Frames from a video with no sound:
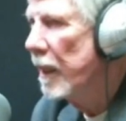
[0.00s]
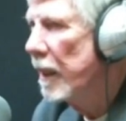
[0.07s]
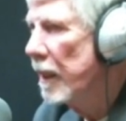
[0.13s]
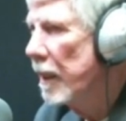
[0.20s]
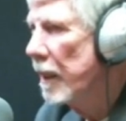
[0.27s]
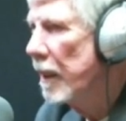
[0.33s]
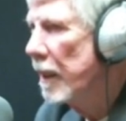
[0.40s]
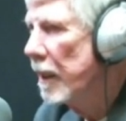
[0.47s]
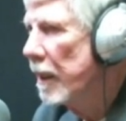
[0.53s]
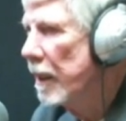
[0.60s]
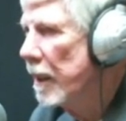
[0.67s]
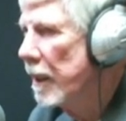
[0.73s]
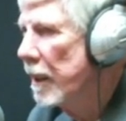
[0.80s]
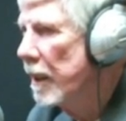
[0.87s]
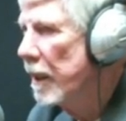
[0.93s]

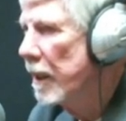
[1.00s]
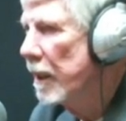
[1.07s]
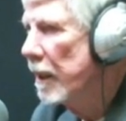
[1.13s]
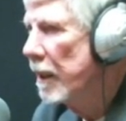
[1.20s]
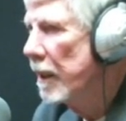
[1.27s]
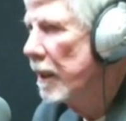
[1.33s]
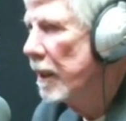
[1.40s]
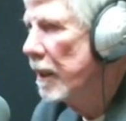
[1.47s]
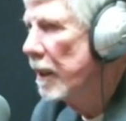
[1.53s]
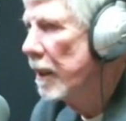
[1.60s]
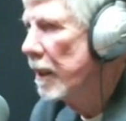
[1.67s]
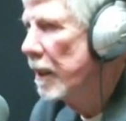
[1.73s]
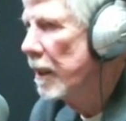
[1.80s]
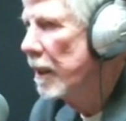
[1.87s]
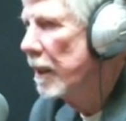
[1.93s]

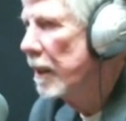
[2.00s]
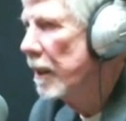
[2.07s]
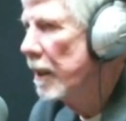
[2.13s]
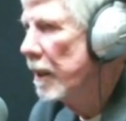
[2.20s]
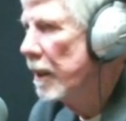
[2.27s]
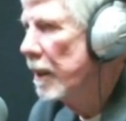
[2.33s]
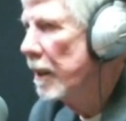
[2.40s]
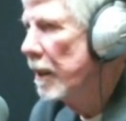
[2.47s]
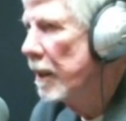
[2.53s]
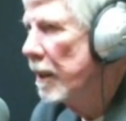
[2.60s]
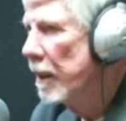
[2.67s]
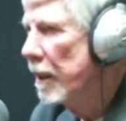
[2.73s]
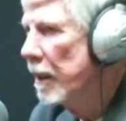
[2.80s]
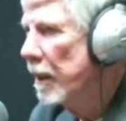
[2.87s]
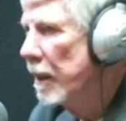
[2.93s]

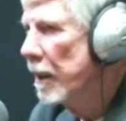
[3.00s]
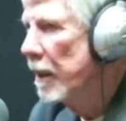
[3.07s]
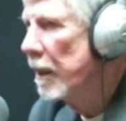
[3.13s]
[no speech]